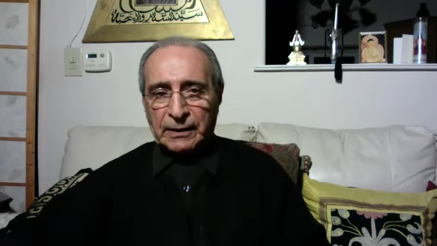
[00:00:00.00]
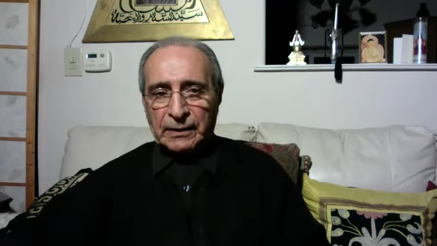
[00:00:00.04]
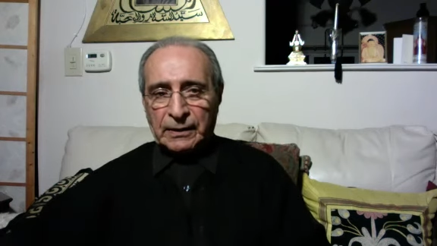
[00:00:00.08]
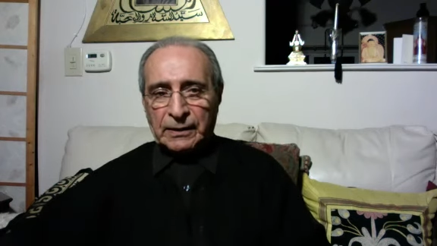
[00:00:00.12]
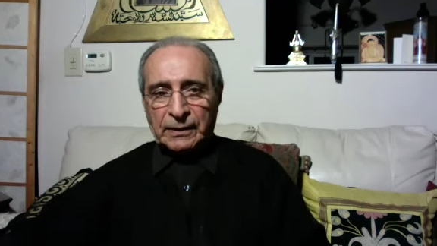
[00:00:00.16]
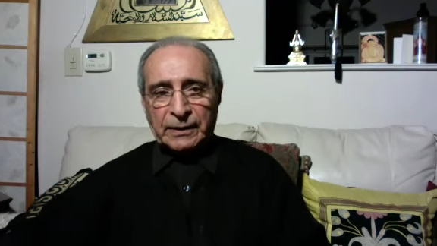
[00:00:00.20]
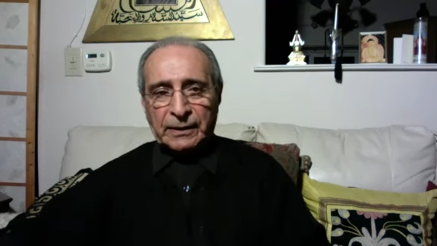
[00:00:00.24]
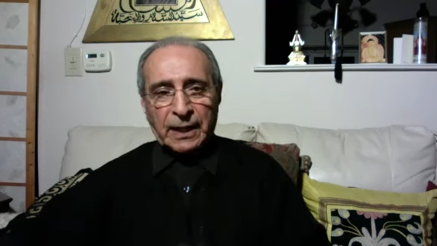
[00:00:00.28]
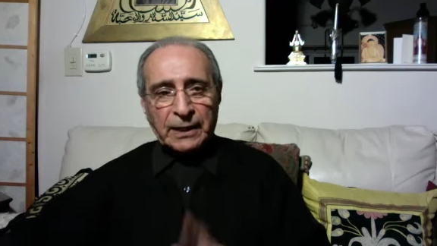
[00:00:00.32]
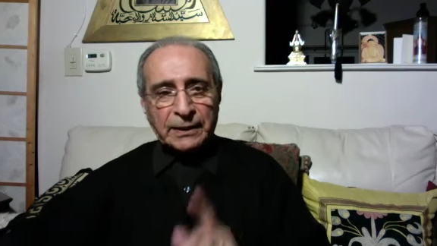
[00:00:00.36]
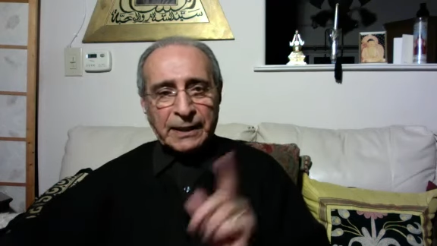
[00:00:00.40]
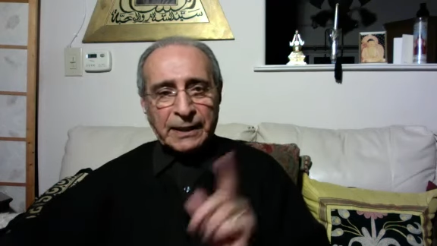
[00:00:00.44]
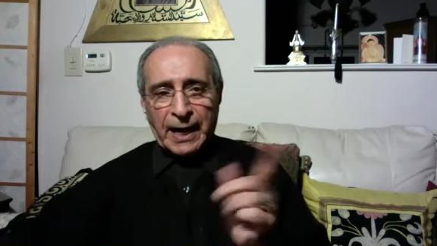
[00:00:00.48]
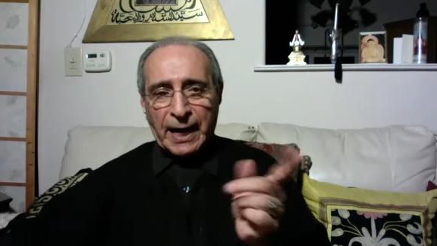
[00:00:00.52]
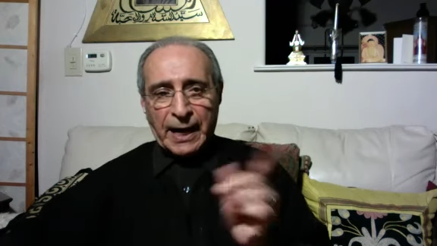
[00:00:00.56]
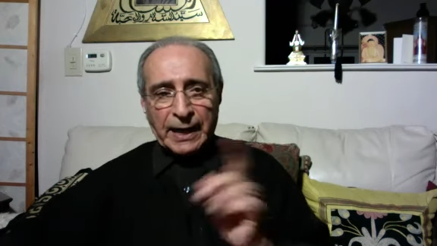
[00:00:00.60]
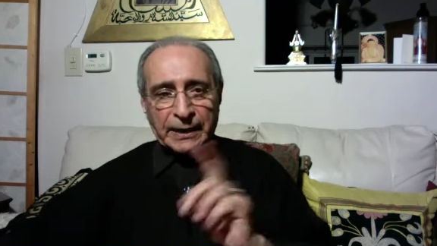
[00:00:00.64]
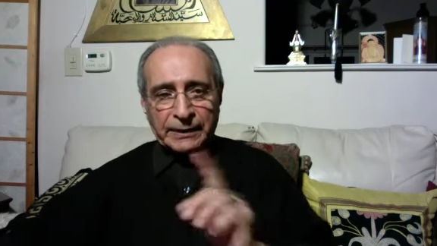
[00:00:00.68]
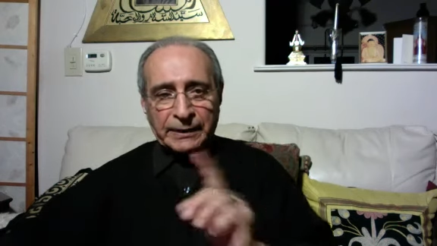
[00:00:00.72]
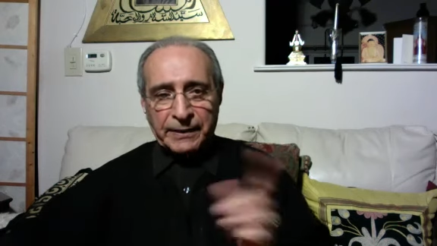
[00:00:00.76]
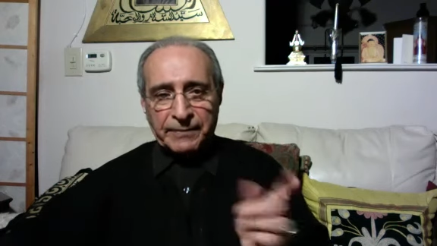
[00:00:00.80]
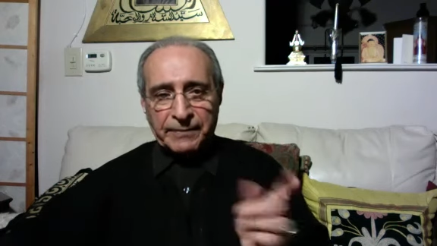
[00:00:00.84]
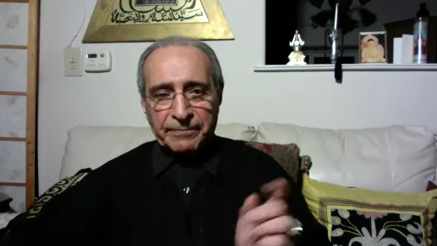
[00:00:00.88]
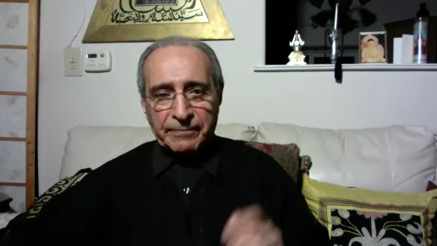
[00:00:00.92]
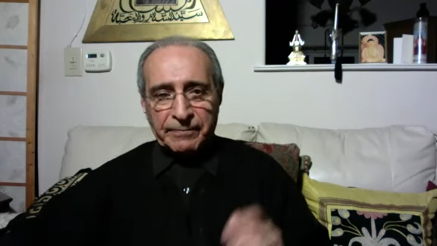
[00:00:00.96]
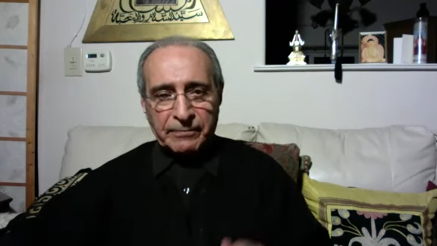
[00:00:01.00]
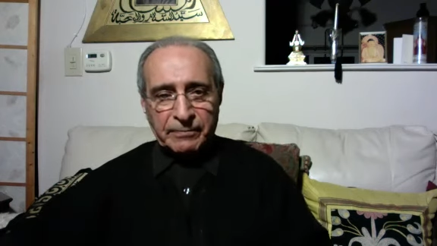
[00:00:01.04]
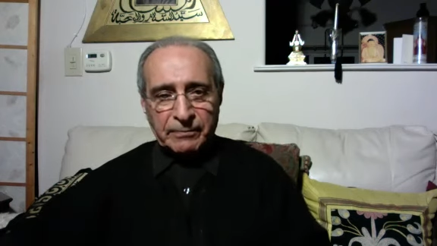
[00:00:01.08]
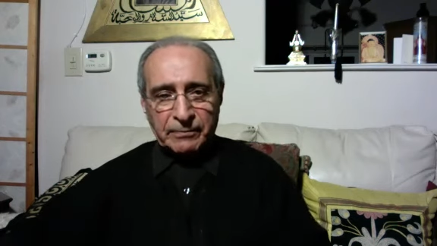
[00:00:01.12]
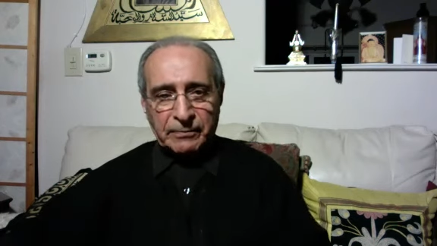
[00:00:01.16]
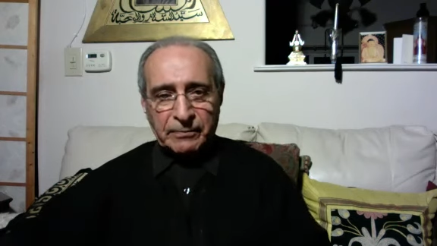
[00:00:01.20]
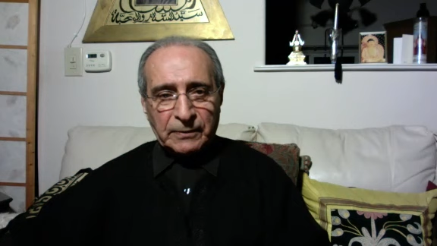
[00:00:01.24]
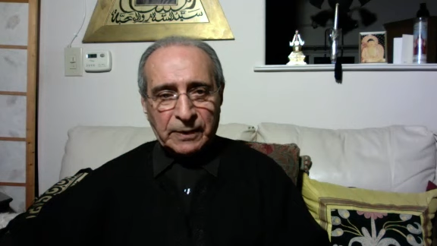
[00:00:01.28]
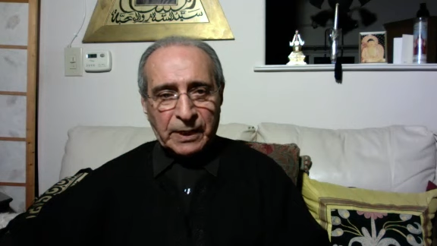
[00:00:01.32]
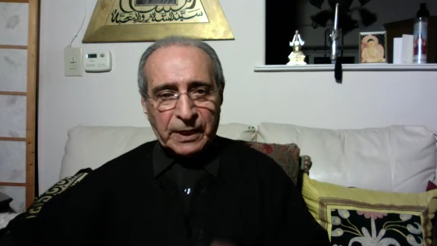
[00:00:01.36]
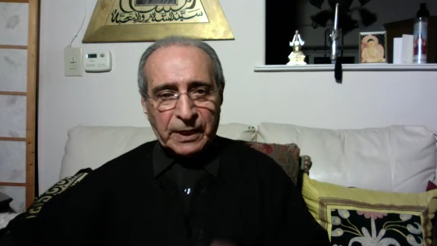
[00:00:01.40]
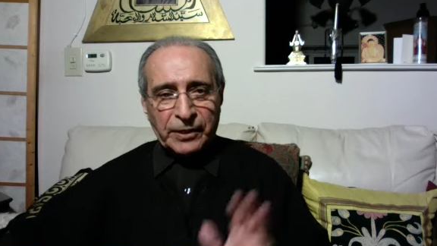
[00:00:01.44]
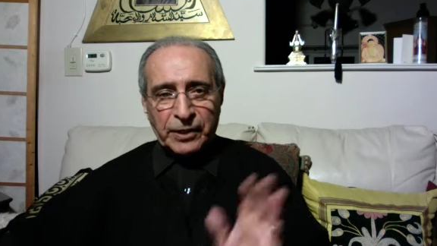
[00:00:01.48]
Not Adam,
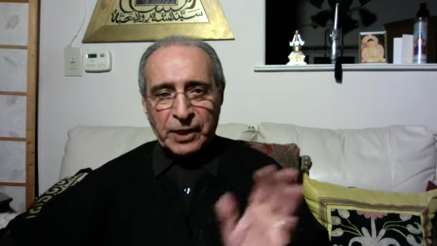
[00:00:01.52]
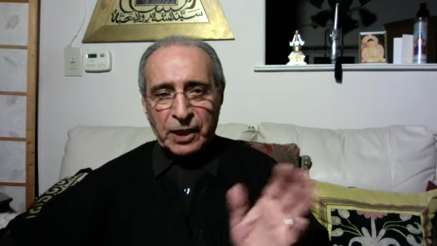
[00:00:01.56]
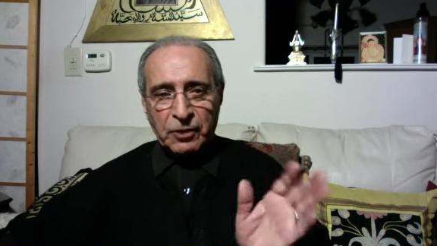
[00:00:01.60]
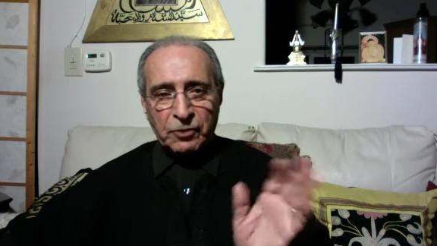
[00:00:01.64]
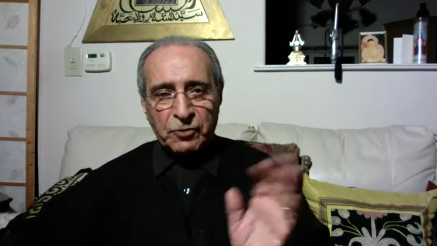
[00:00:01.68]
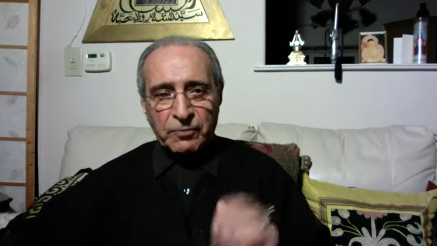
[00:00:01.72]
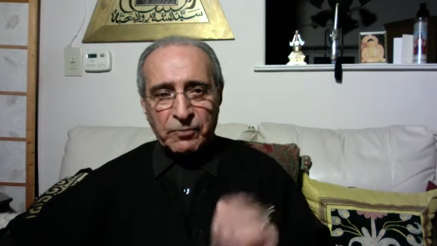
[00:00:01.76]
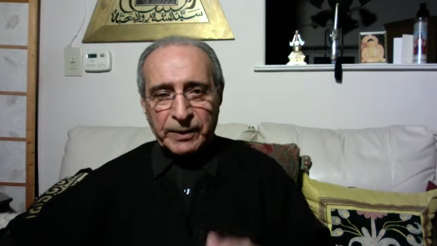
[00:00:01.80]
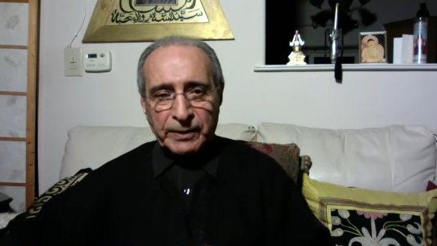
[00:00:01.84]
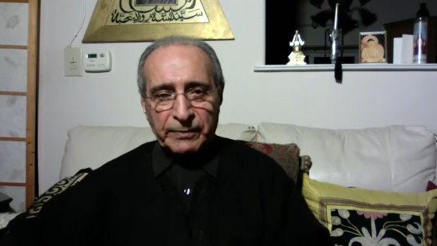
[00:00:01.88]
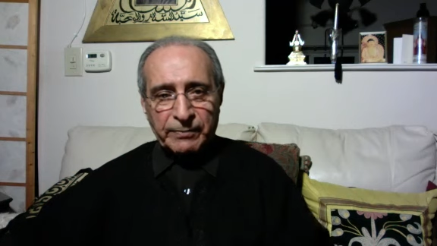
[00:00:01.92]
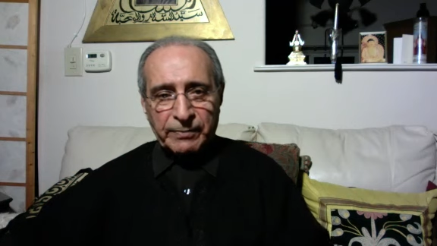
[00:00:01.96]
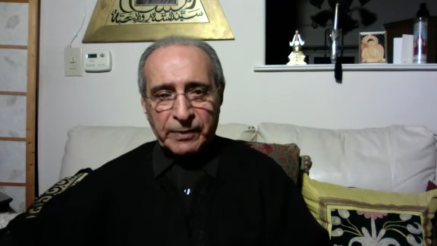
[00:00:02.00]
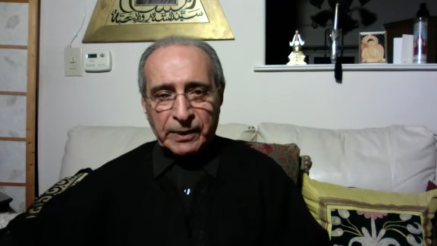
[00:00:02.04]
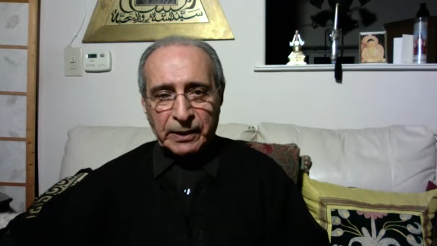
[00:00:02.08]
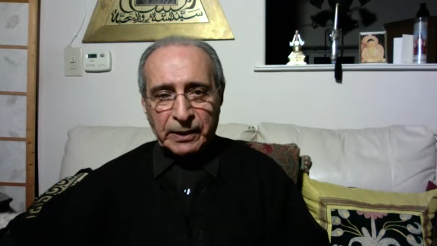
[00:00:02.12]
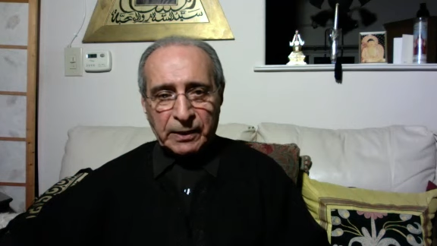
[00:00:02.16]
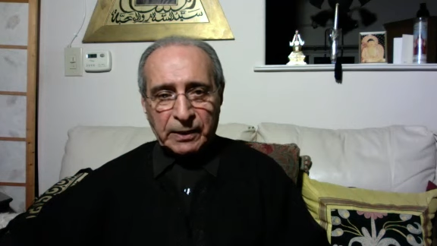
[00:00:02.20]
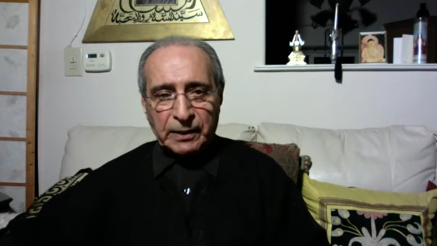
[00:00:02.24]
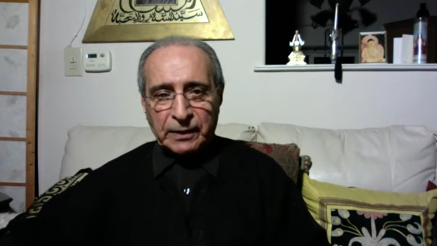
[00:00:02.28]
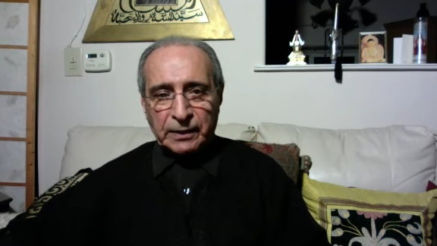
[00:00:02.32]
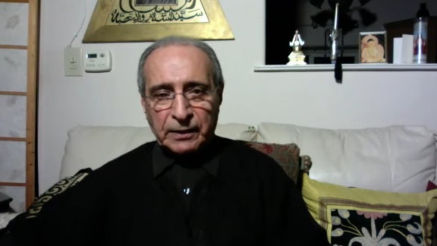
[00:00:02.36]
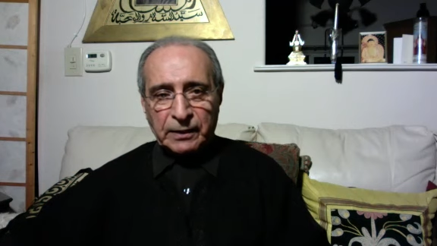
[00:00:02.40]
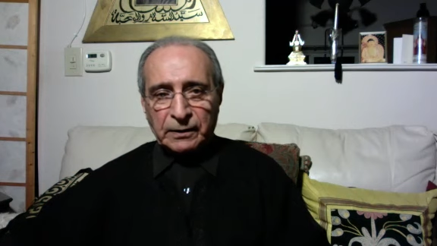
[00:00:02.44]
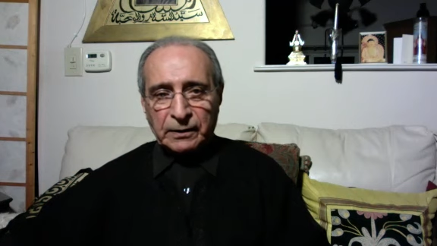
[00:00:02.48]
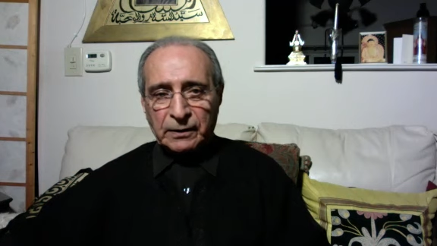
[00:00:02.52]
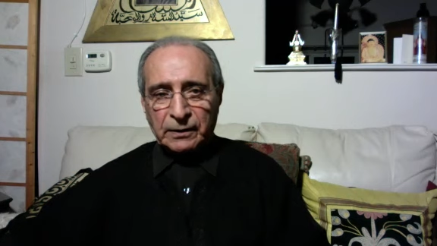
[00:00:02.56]
not the human being.